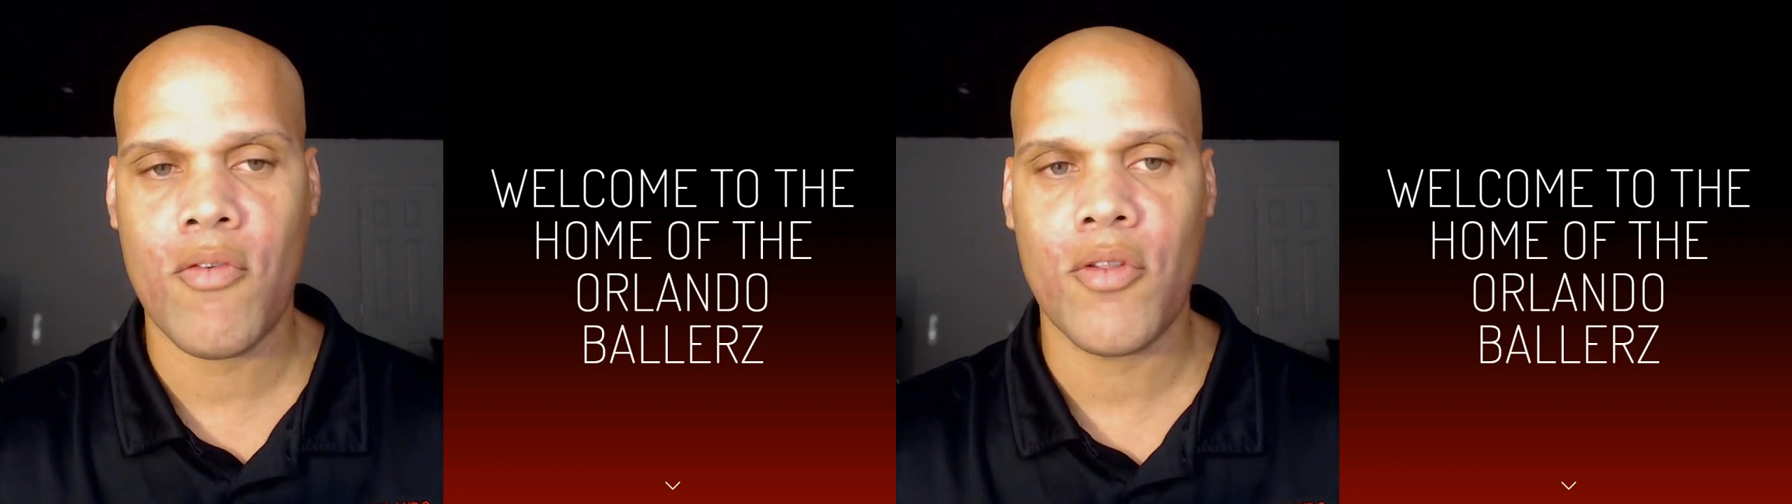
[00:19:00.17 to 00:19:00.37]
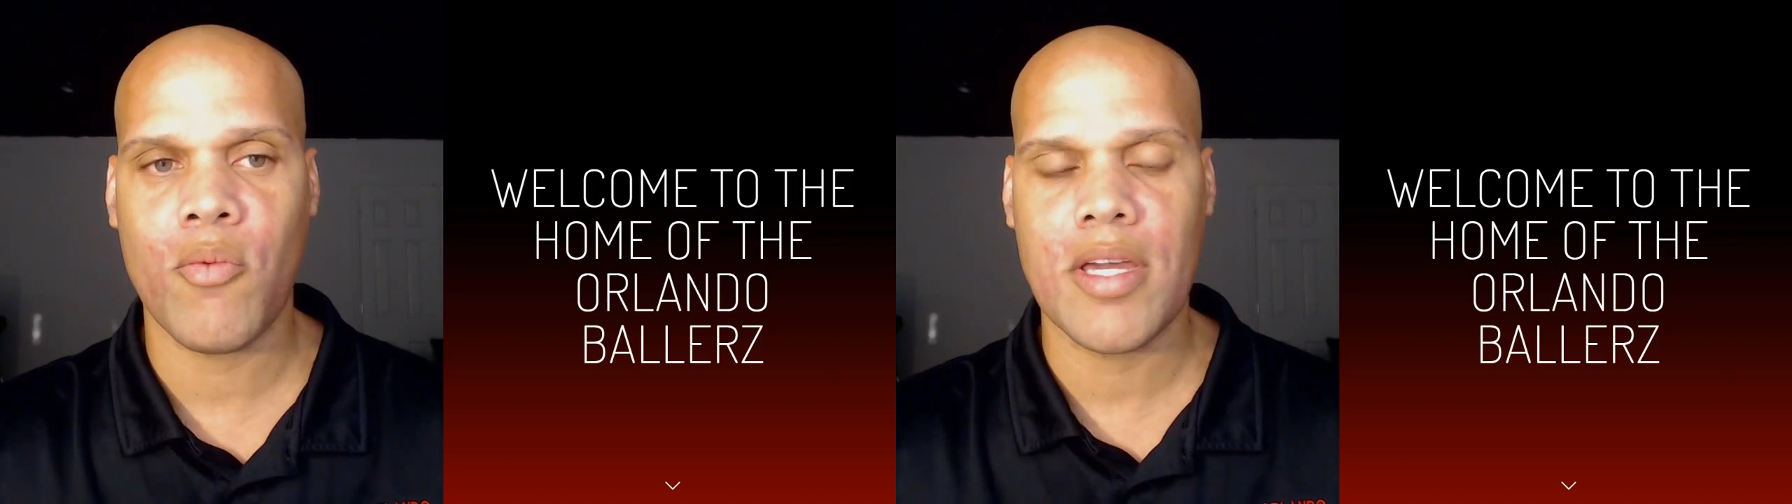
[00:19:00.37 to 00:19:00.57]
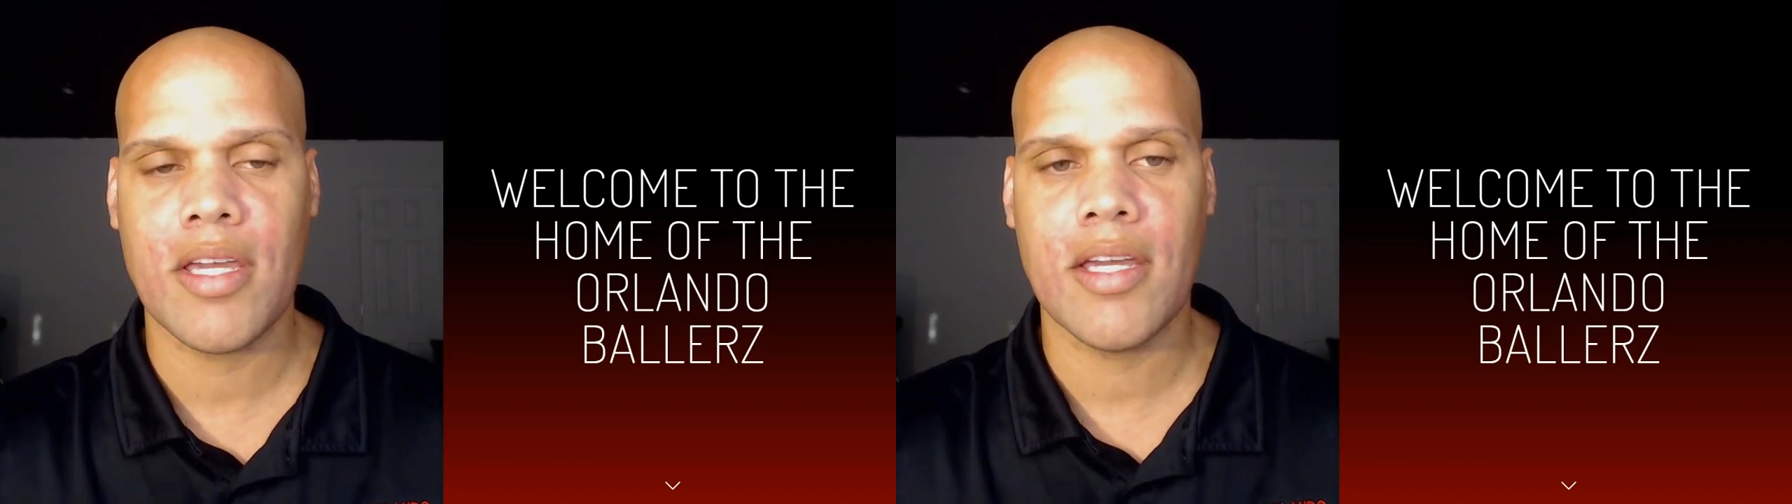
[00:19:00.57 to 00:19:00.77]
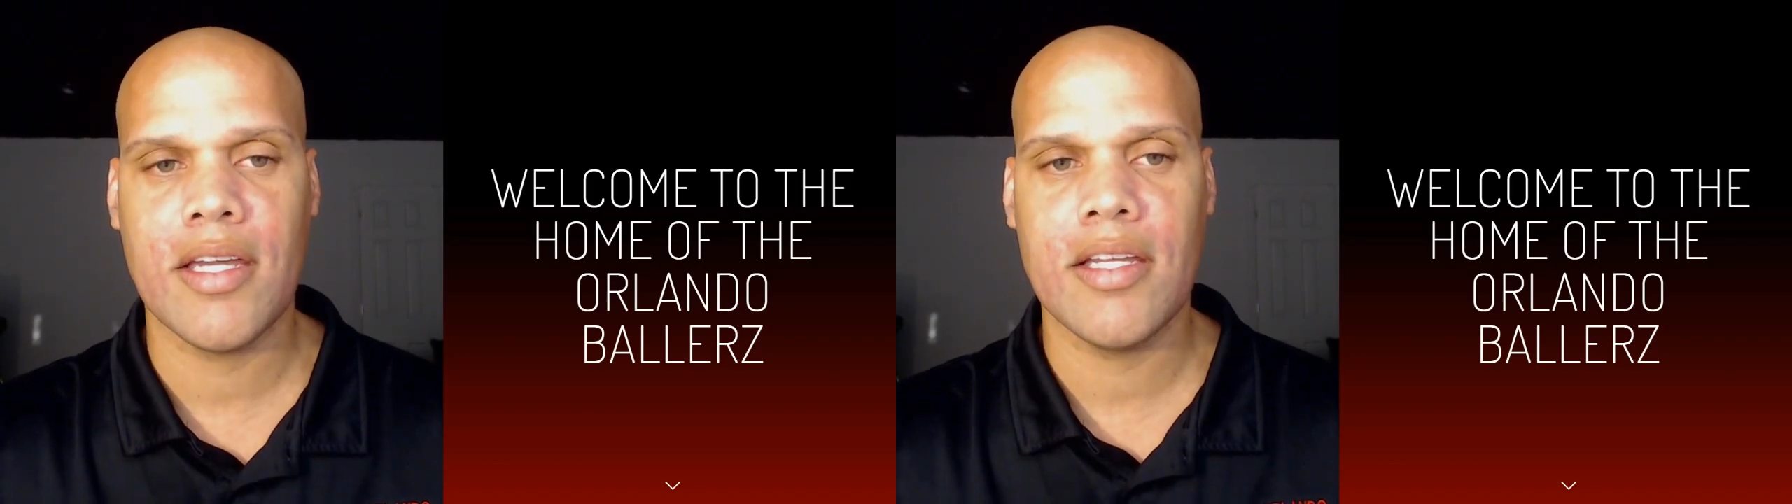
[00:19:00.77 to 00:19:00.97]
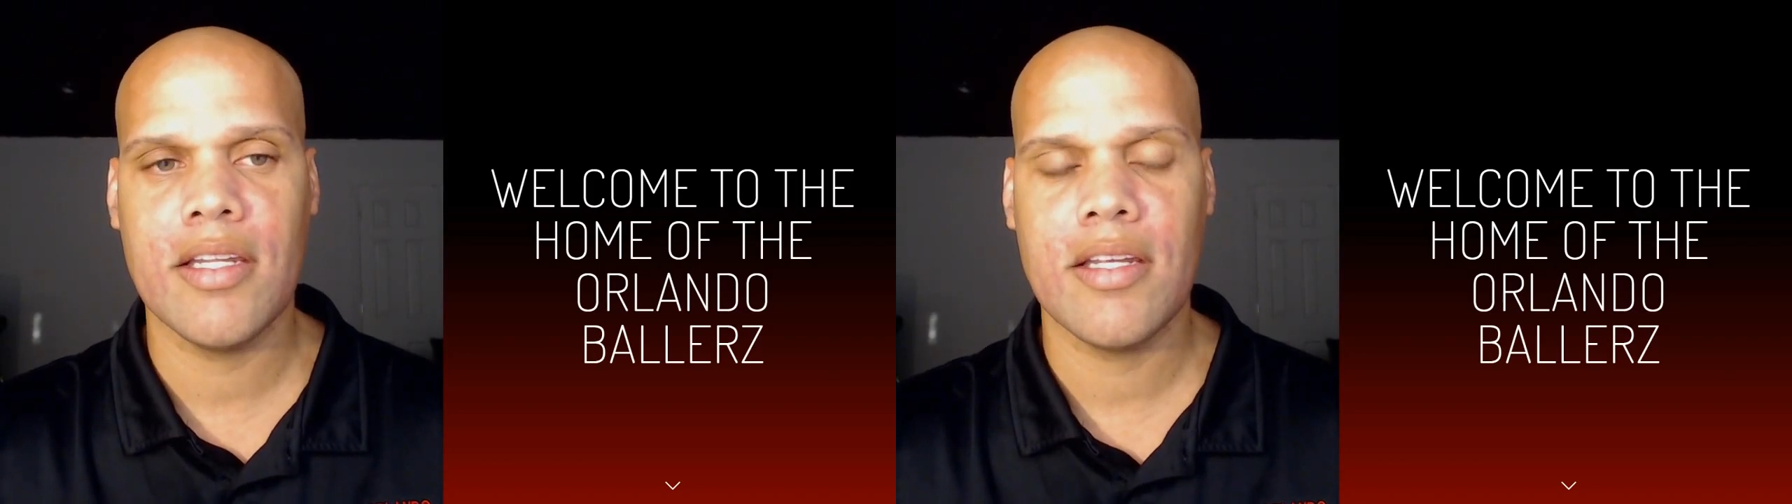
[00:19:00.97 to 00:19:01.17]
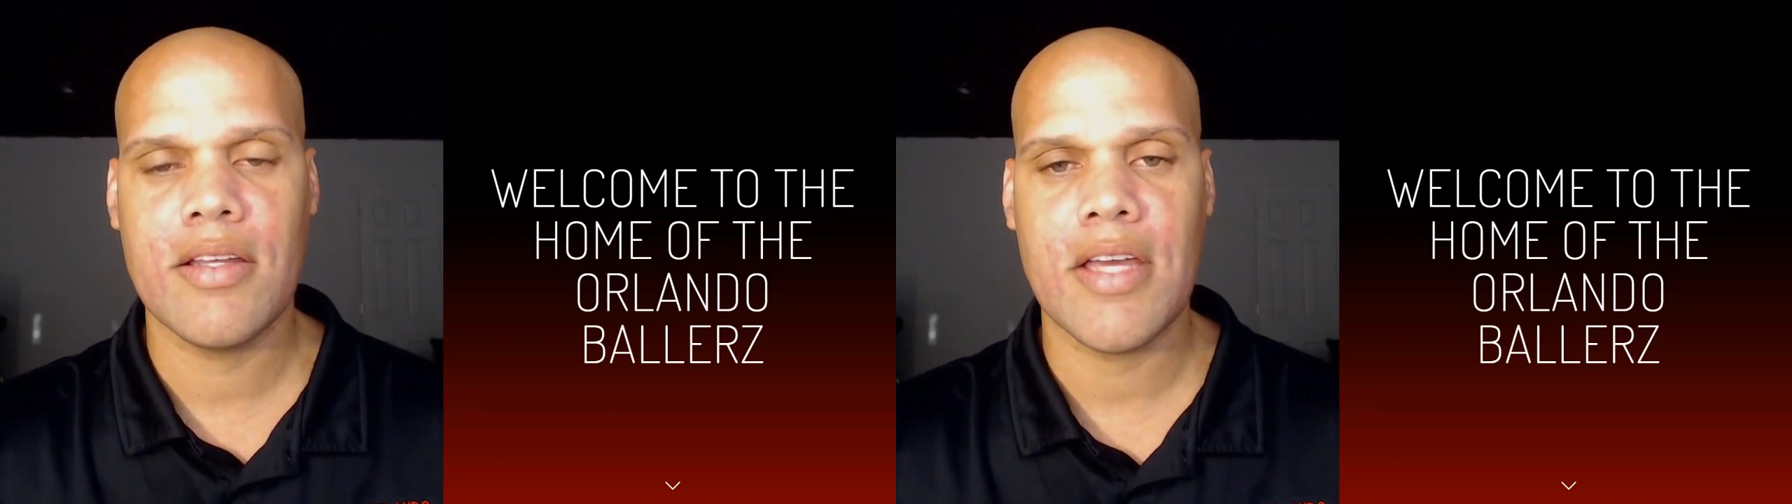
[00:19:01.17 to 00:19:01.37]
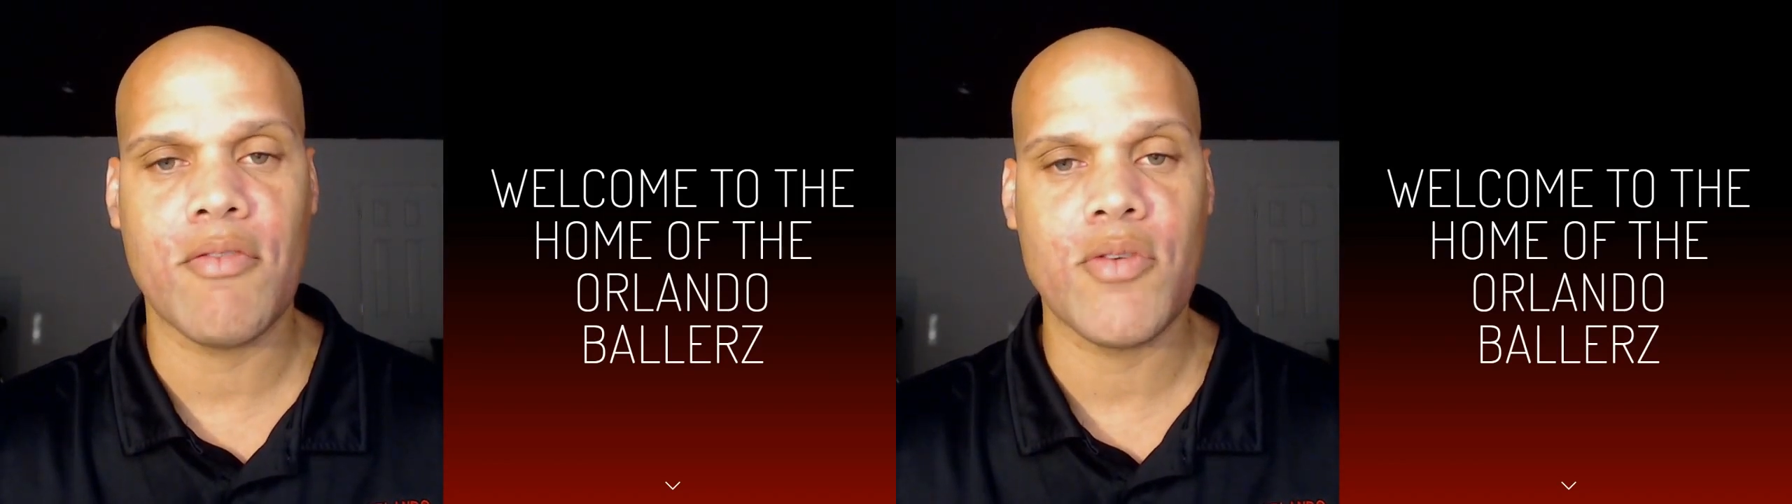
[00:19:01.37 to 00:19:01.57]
the weekend, if you